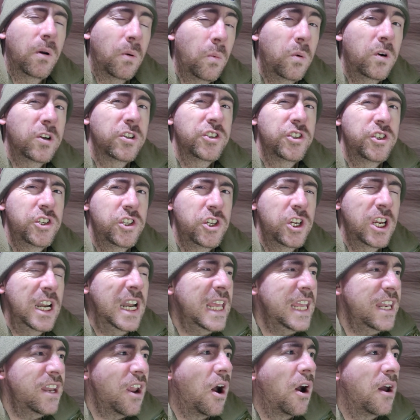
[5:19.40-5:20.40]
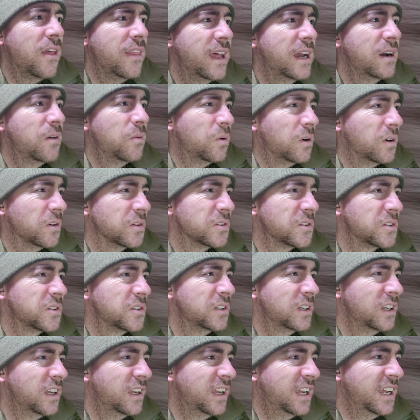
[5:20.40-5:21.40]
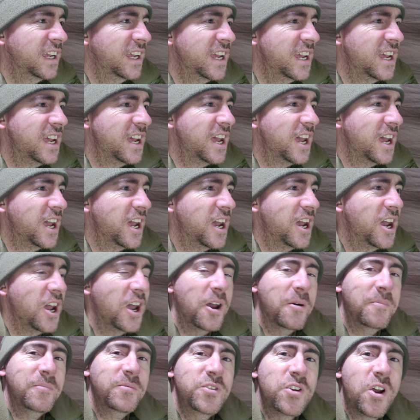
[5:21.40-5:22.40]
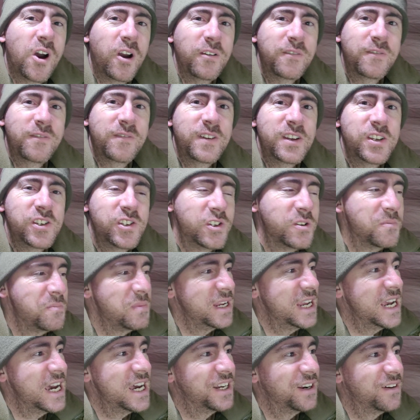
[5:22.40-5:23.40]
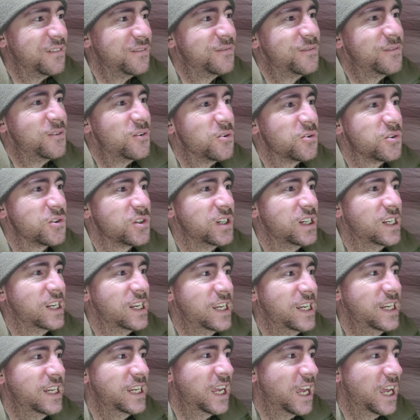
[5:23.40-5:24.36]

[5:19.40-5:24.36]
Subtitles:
what a chilly night that was. No fish to be had, unfortunately.